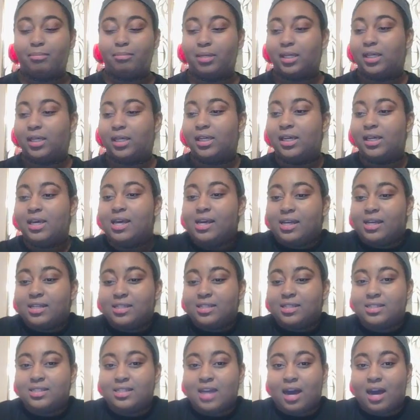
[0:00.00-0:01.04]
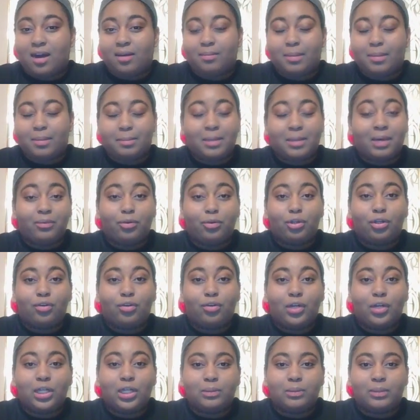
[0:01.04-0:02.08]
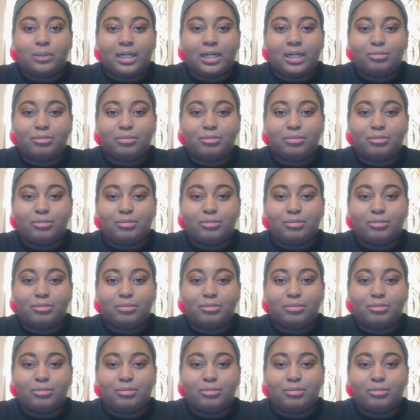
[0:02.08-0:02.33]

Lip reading: but I'm not really going anywhere.